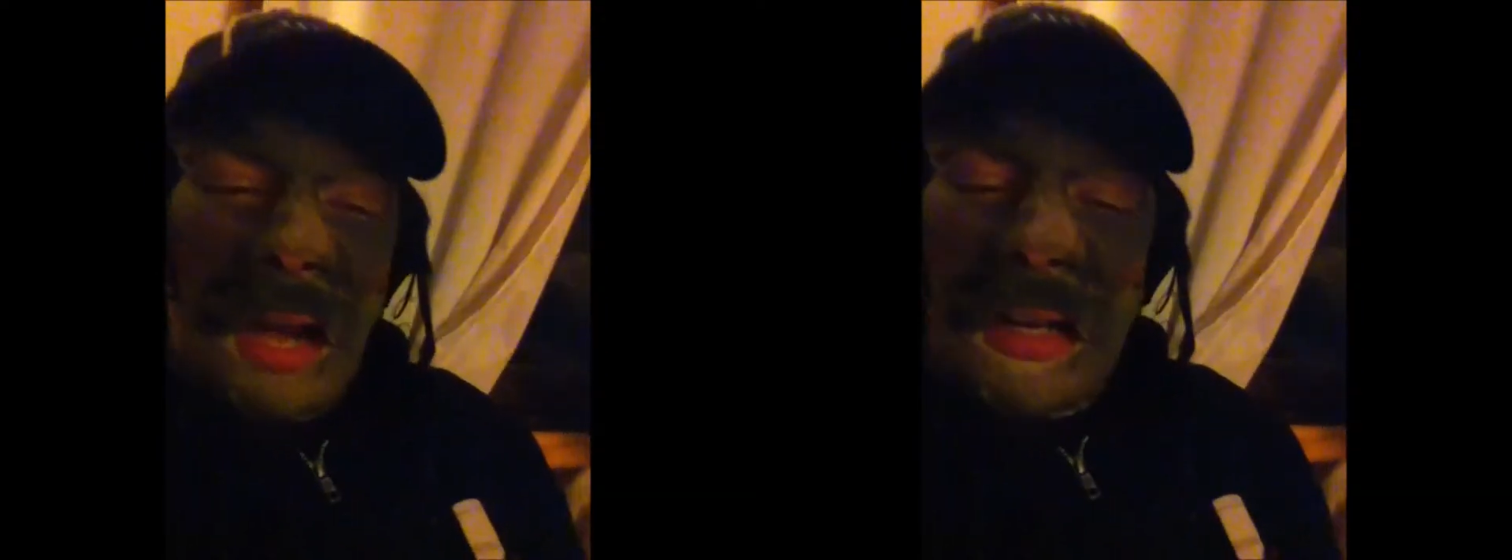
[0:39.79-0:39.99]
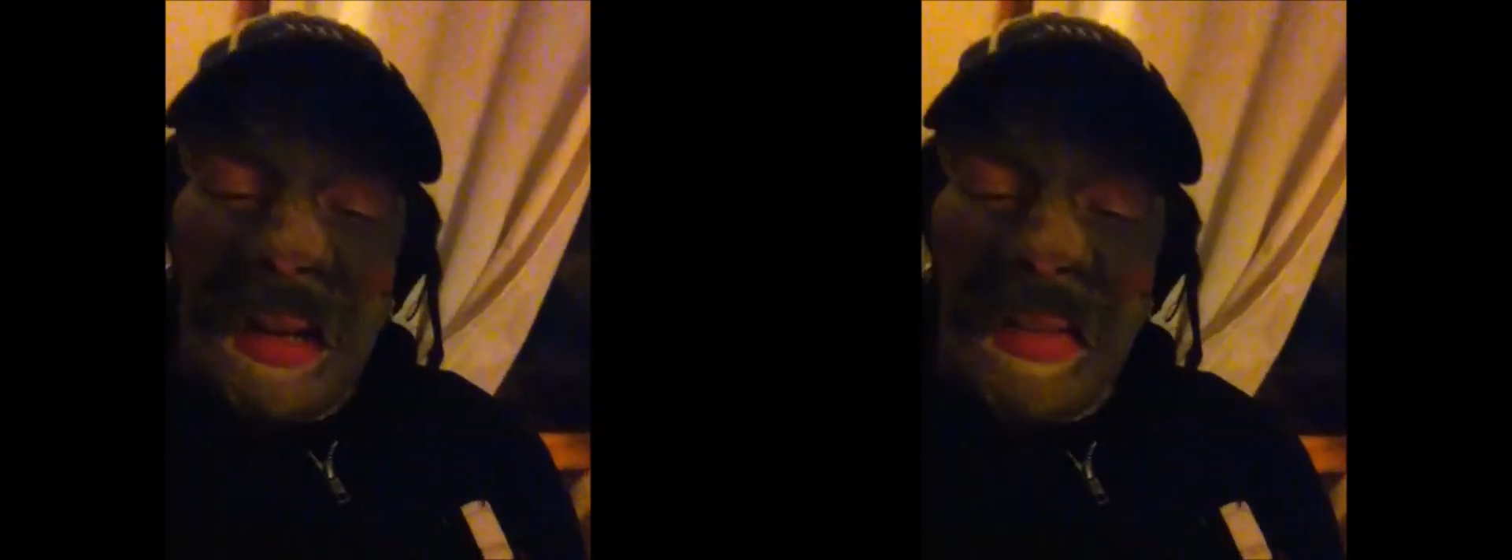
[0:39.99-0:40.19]

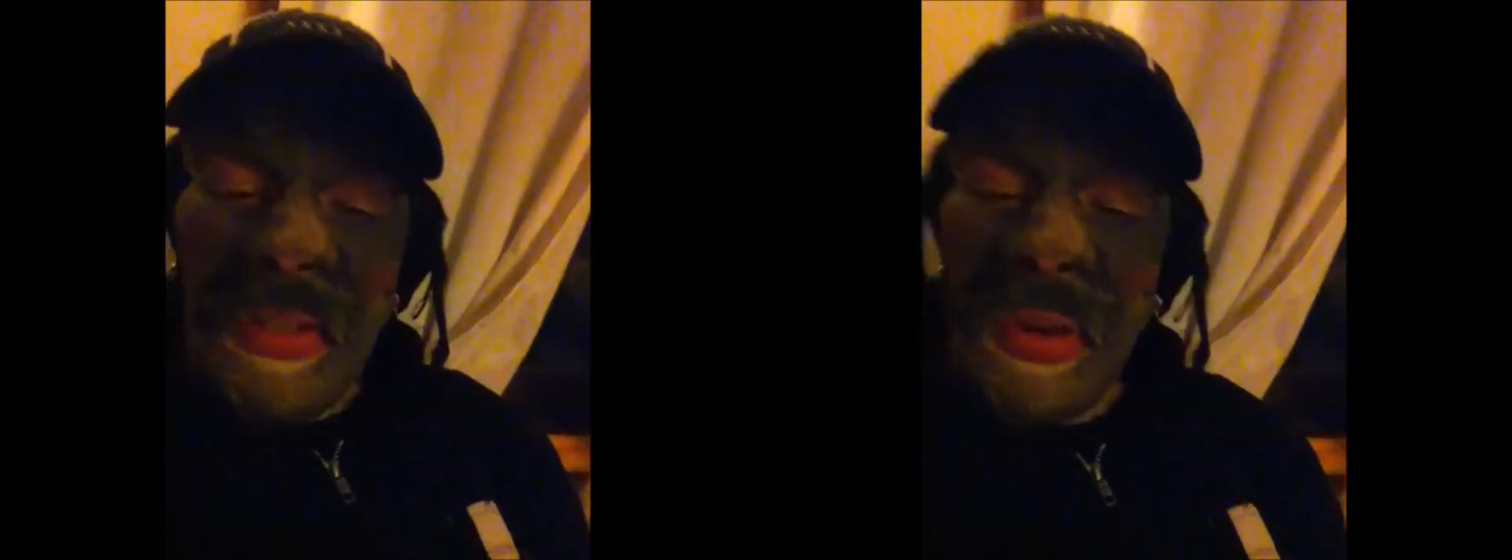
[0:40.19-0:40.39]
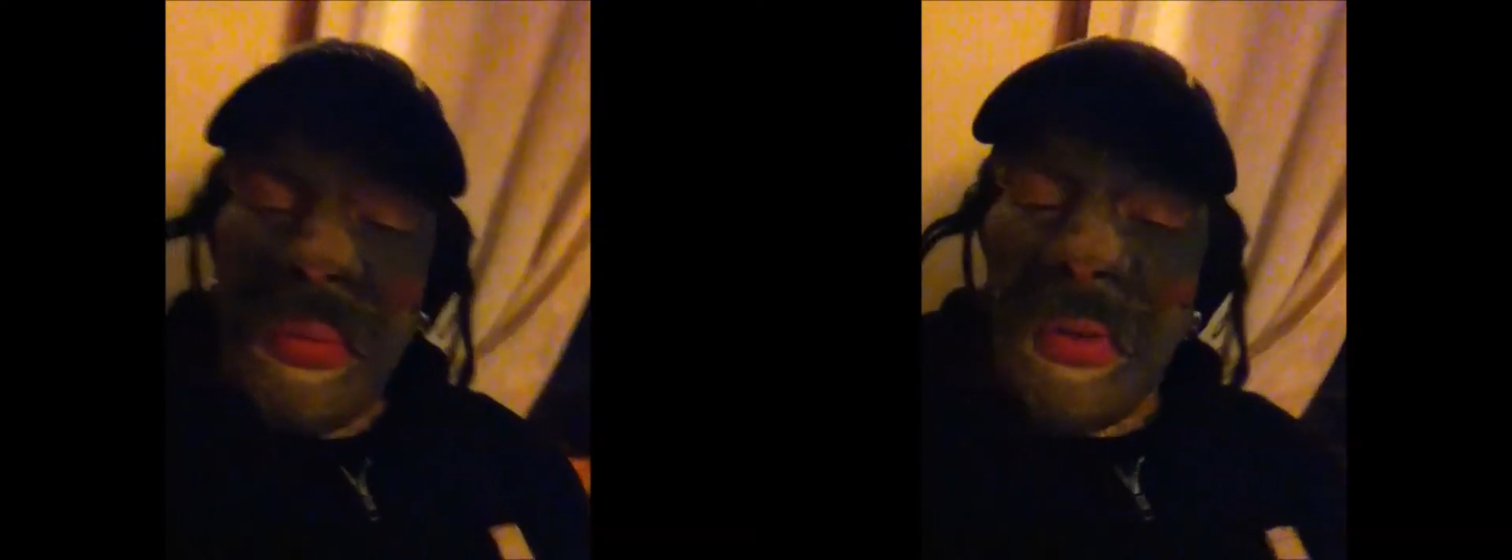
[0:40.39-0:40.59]
I didn't have a
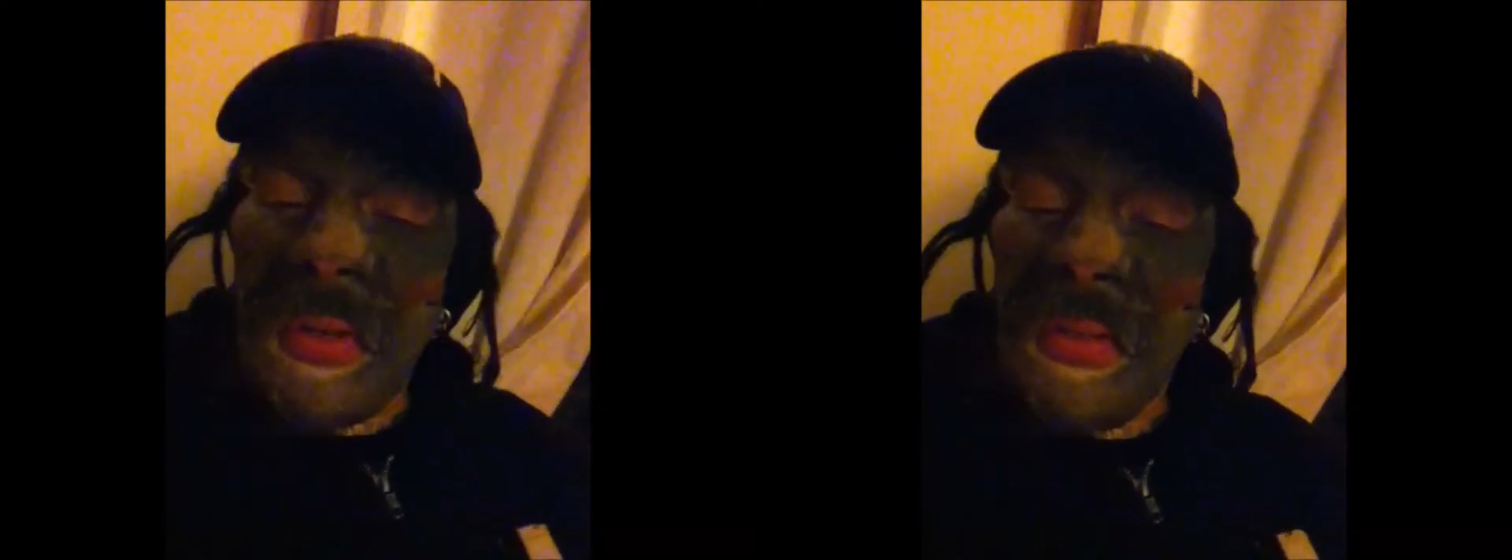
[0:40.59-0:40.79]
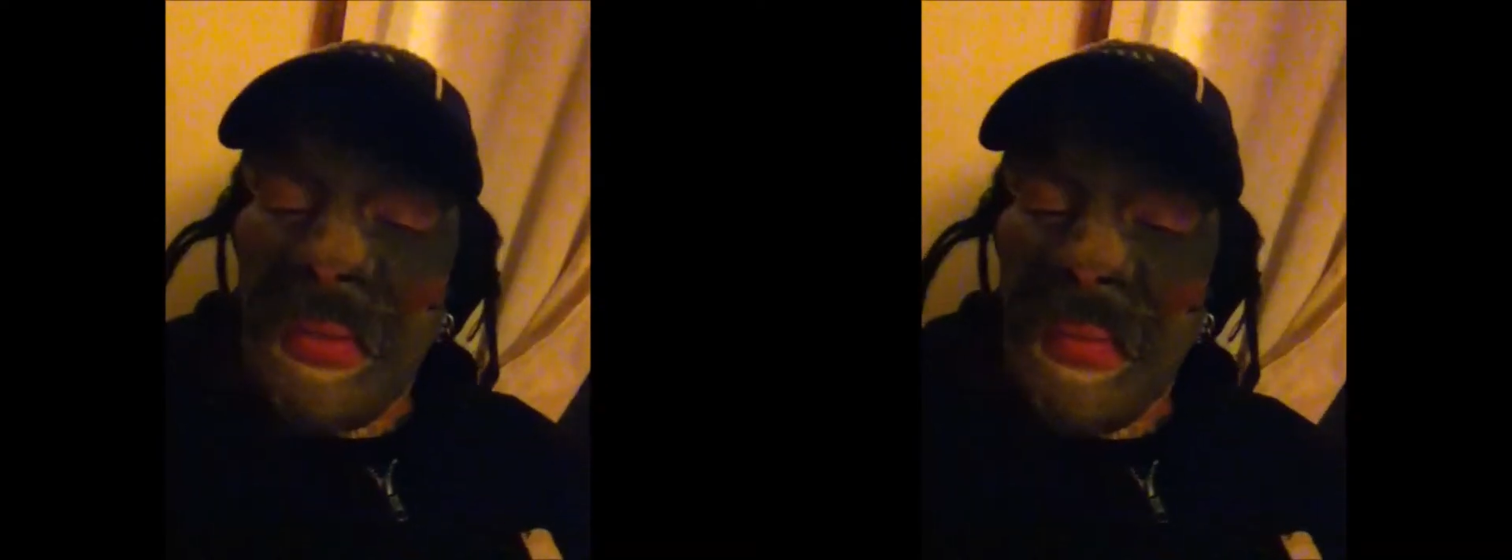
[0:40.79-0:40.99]
script
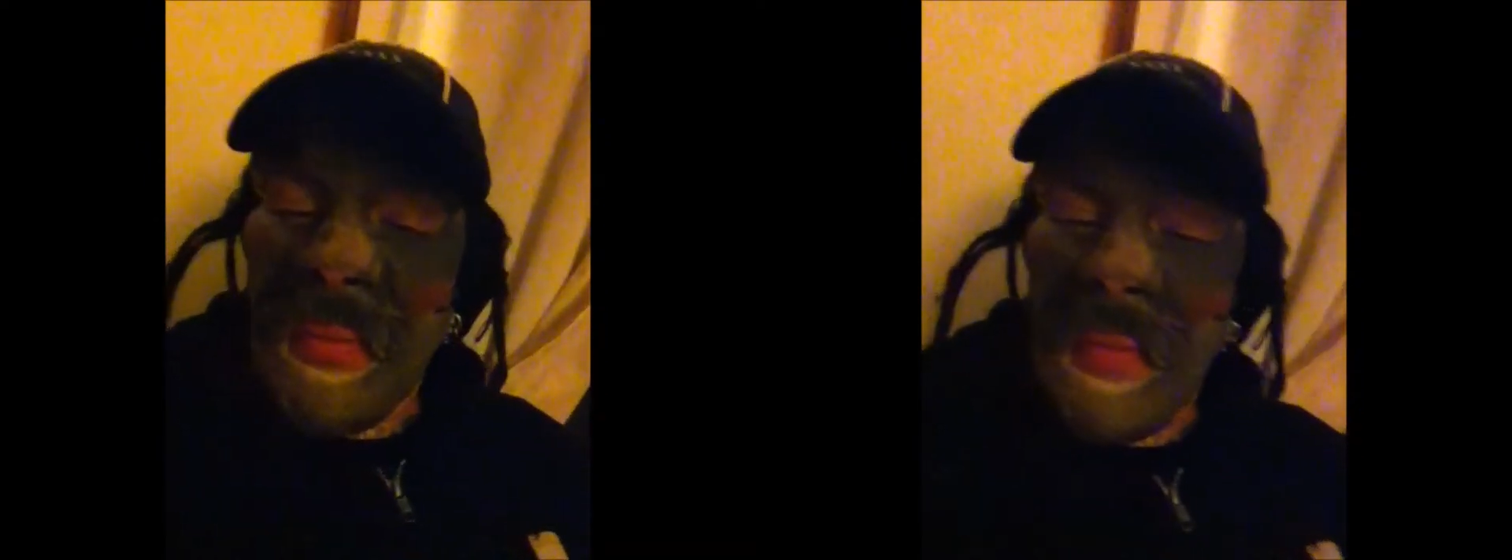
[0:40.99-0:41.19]
written.